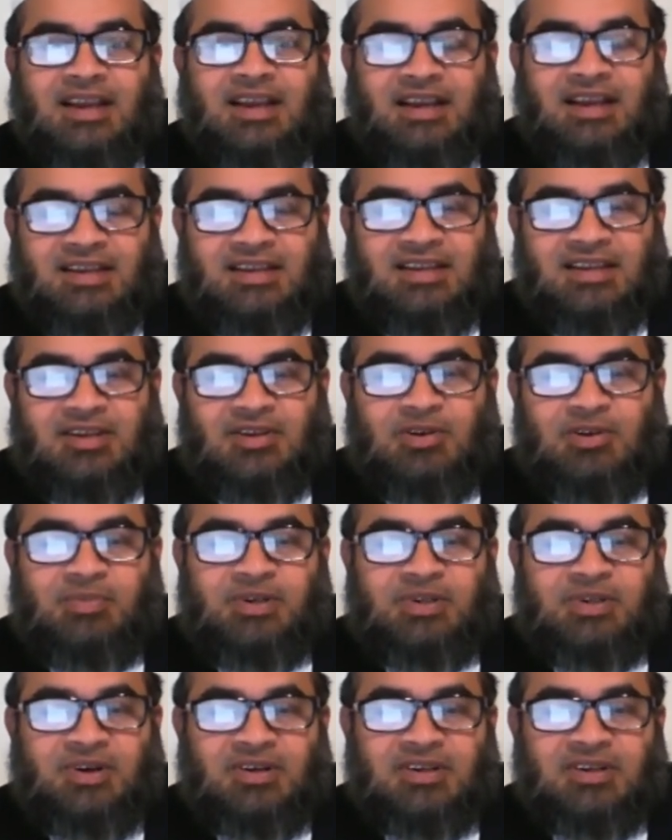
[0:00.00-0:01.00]
Uh, he will
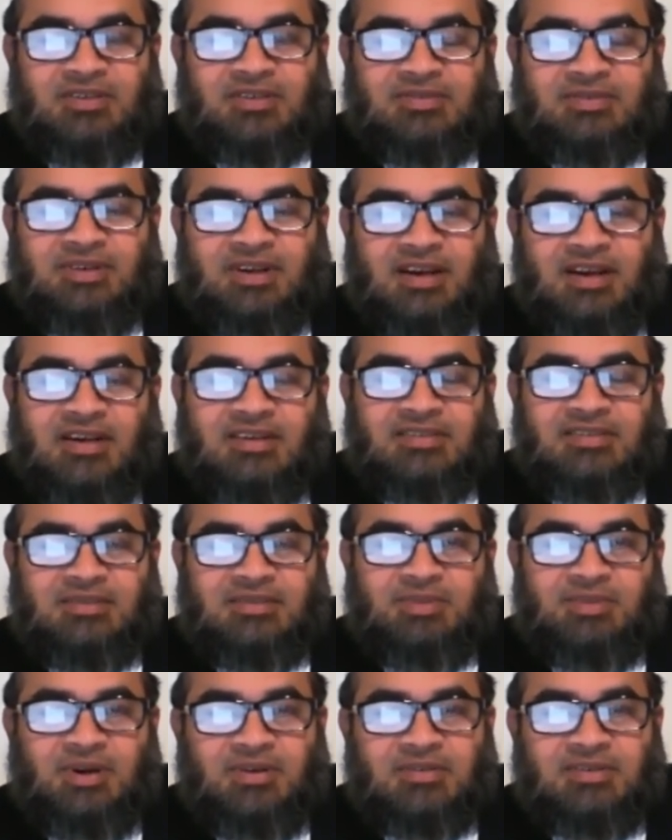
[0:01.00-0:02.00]
be talking tonight
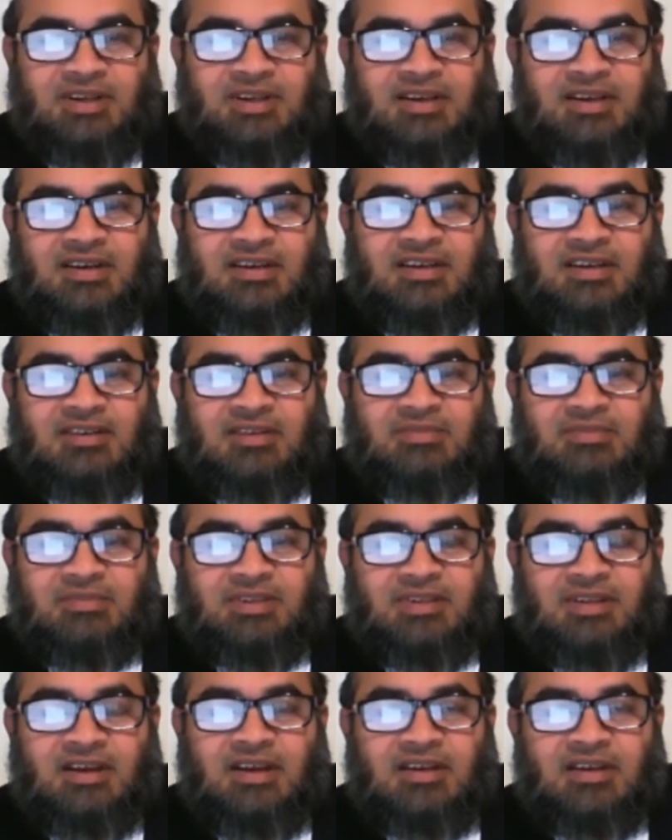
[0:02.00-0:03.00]
about ending
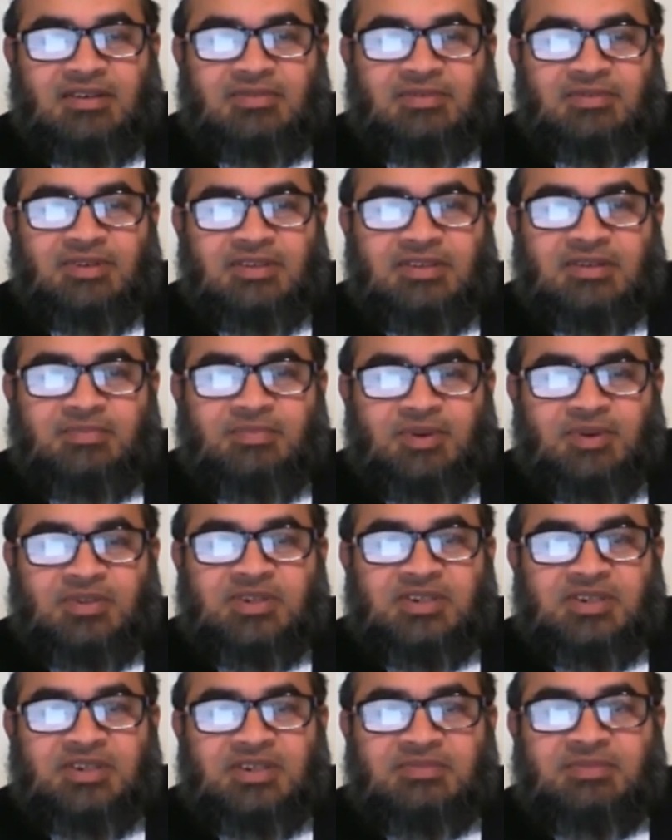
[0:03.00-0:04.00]
Ramadan with
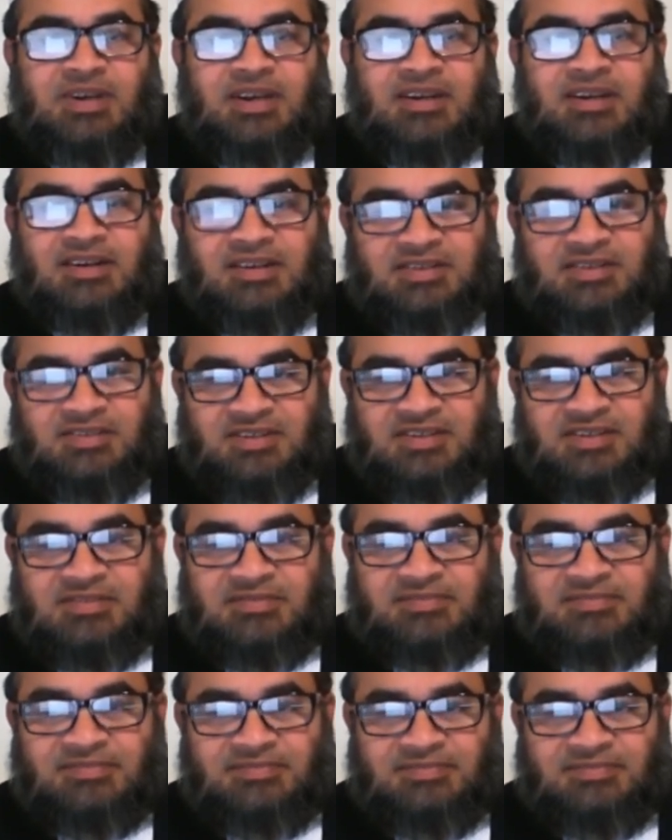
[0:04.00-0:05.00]
positive energy.